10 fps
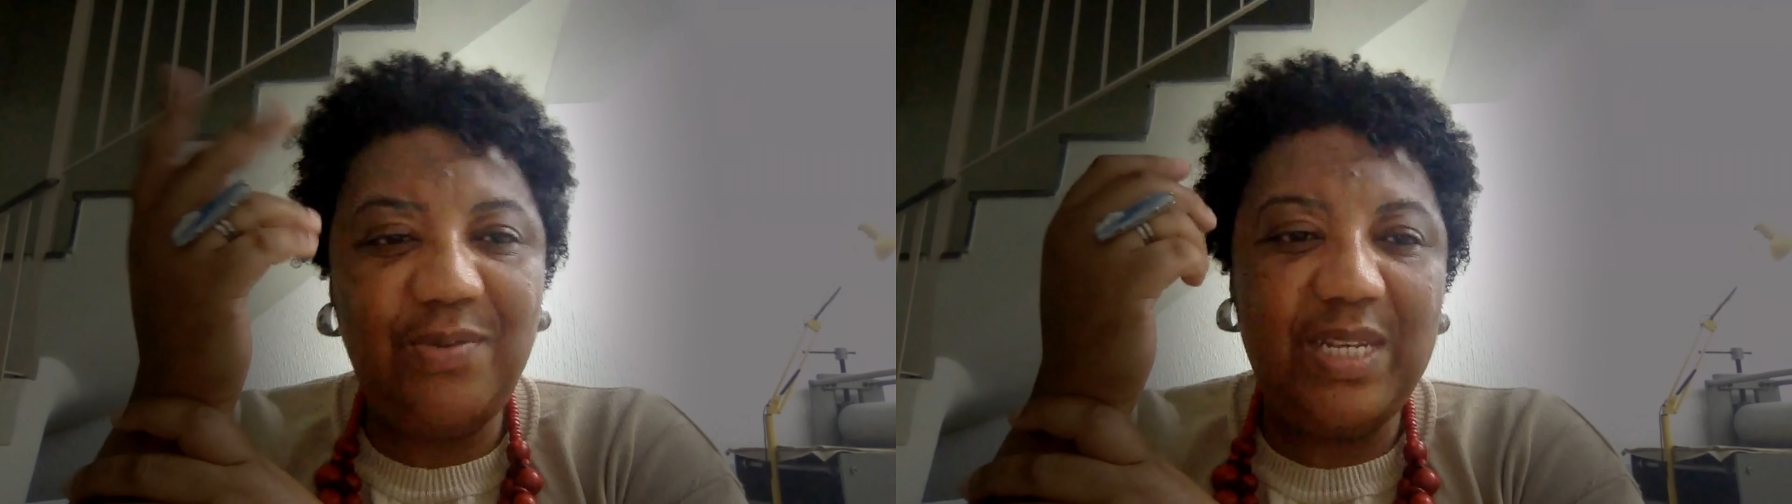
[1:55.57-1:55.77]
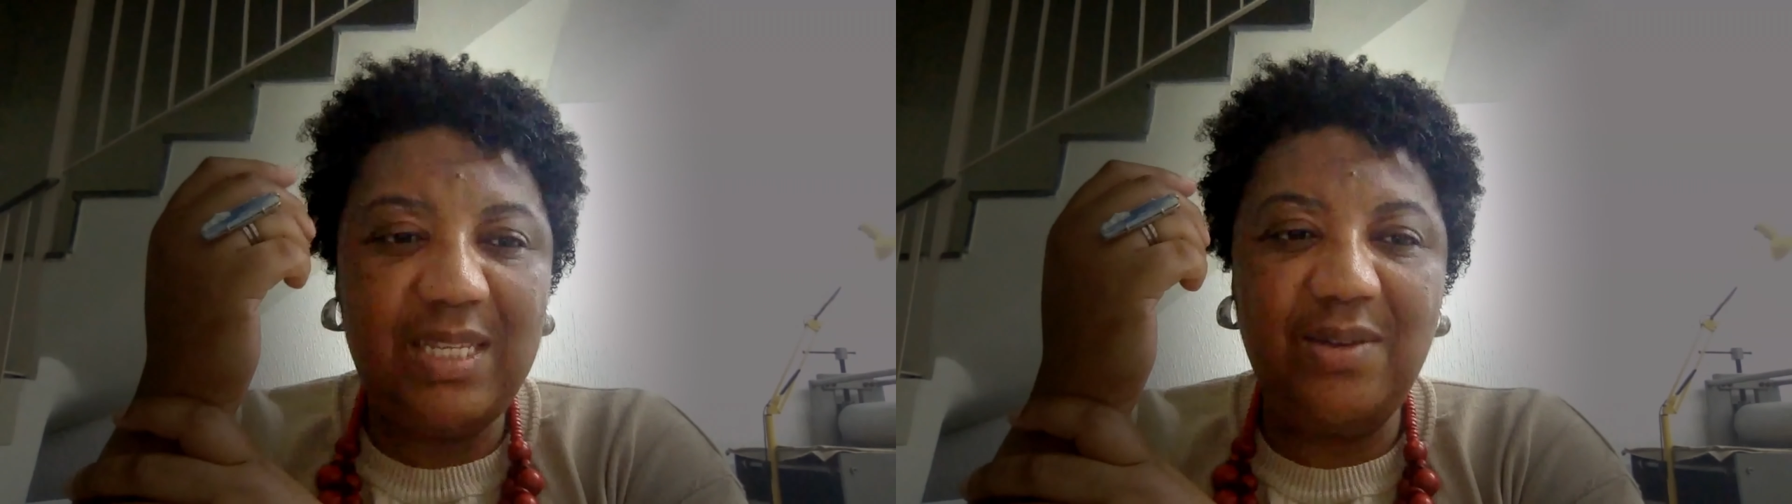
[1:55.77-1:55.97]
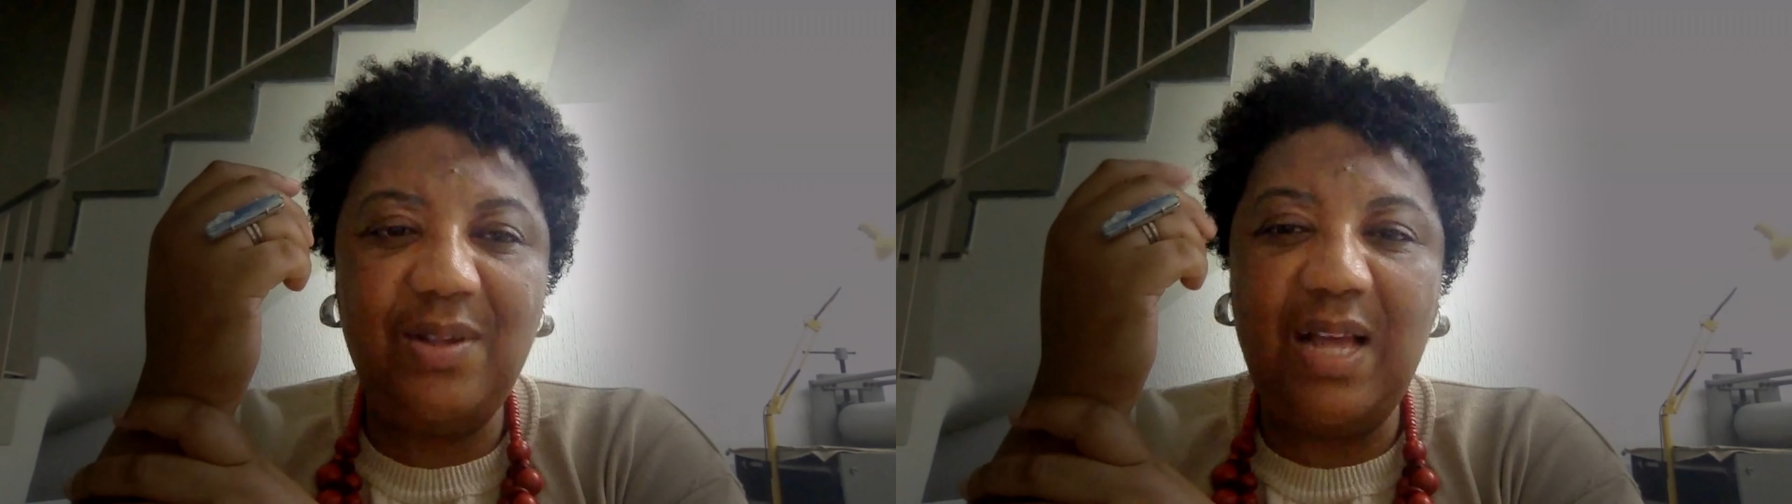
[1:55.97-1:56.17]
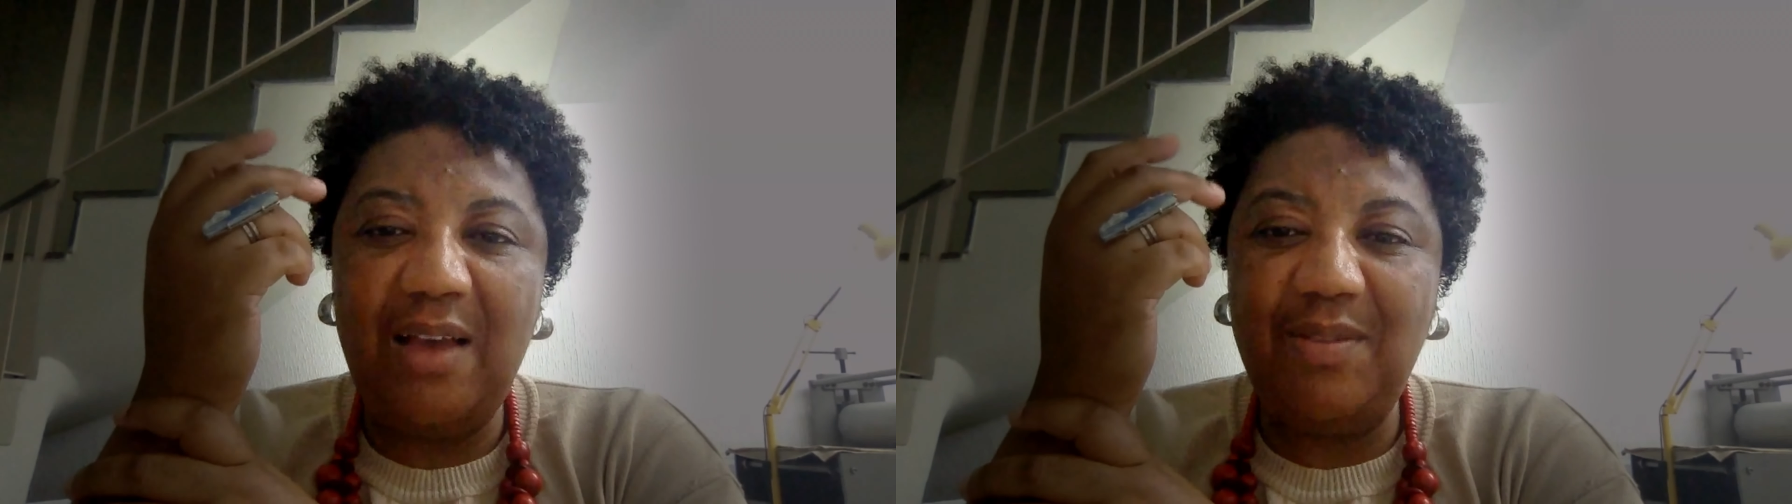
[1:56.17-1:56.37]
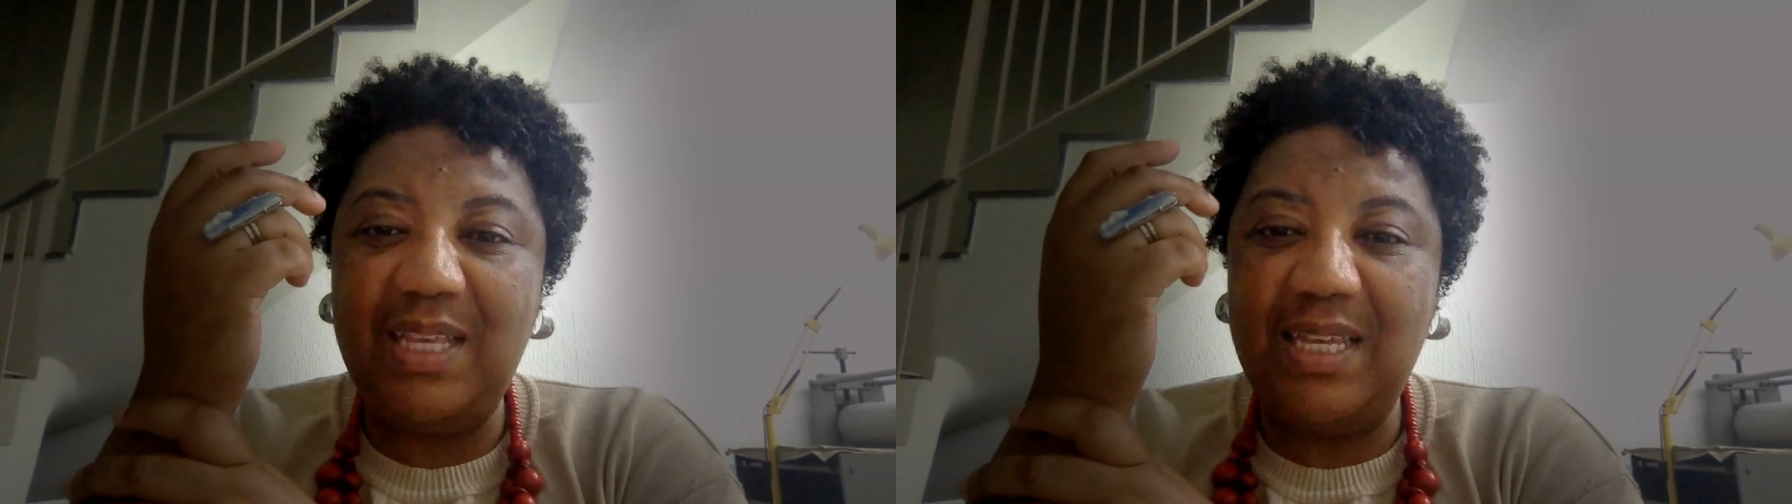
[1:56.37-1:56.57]
we still
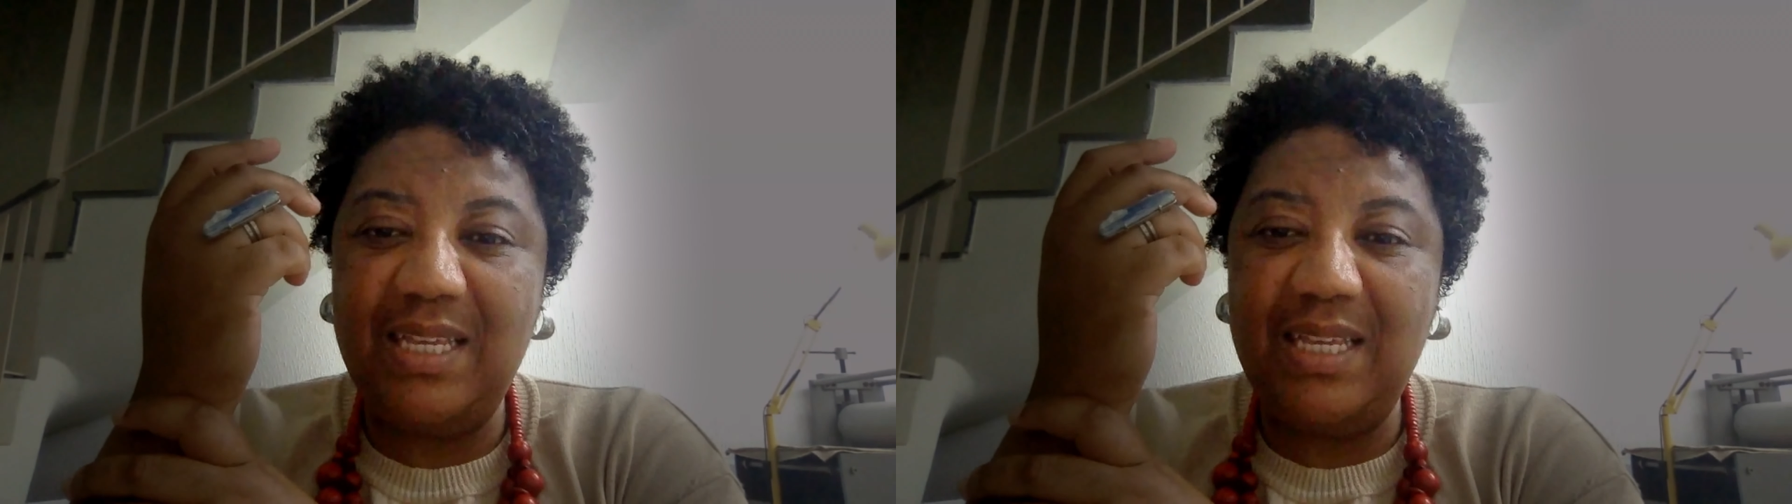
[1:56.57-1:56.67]
have the